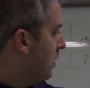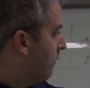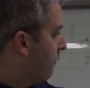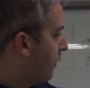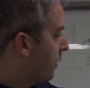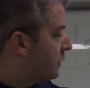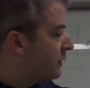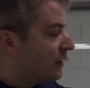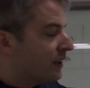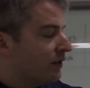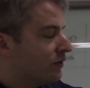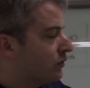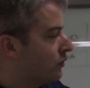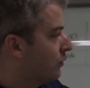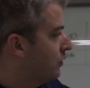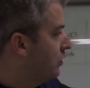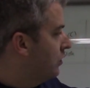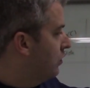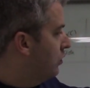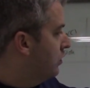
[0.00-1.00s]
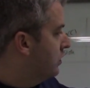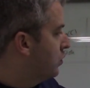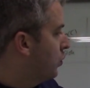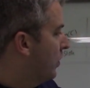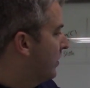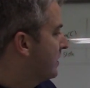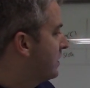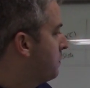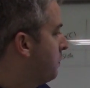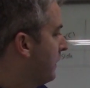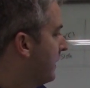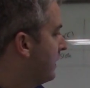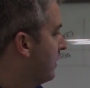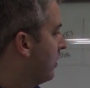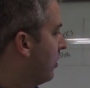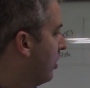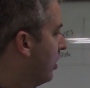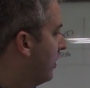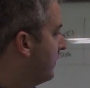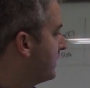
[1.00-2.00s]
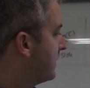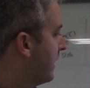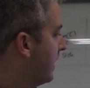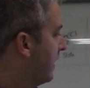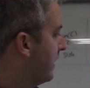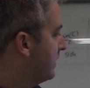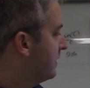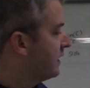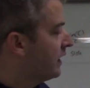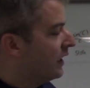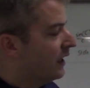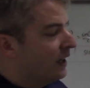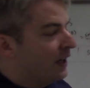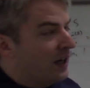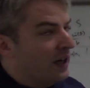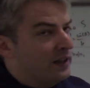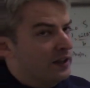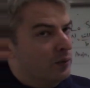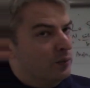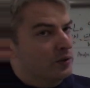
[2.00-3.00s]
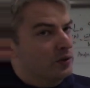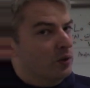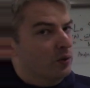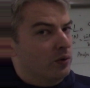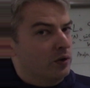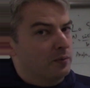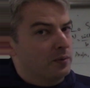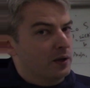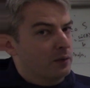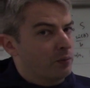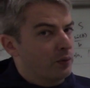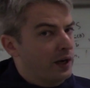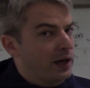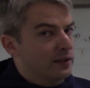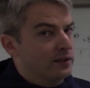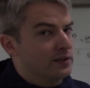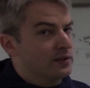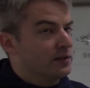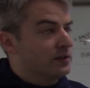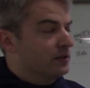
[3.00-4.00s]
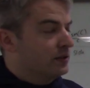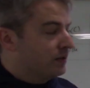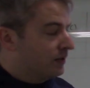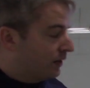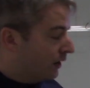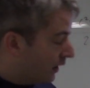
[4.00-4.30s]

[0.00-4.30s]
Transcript: First thing we'll do is we'll explain the law of sines, and then we'll do a little bit of practice.